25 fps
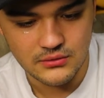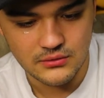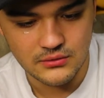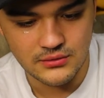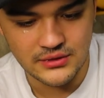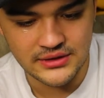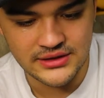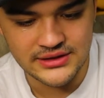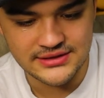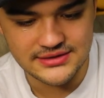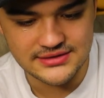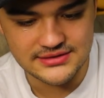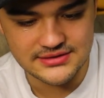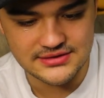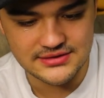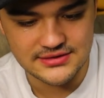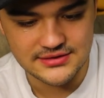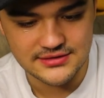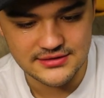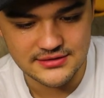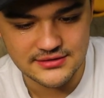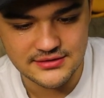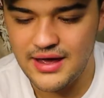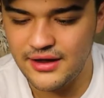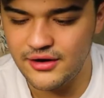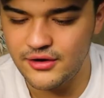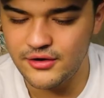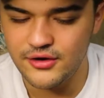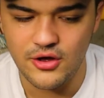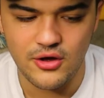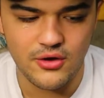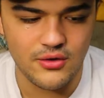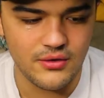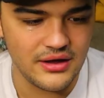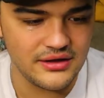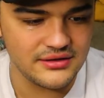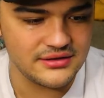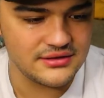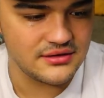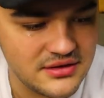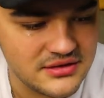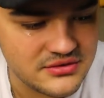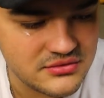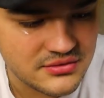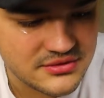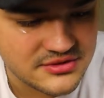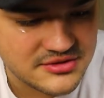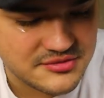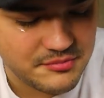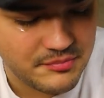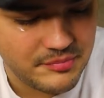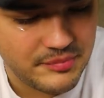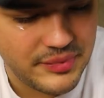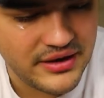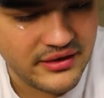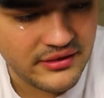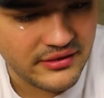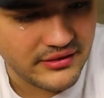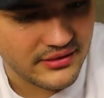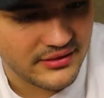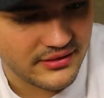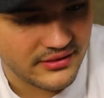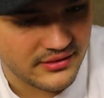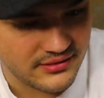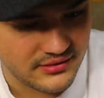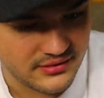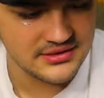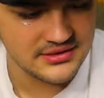What? I don't know. This one's better.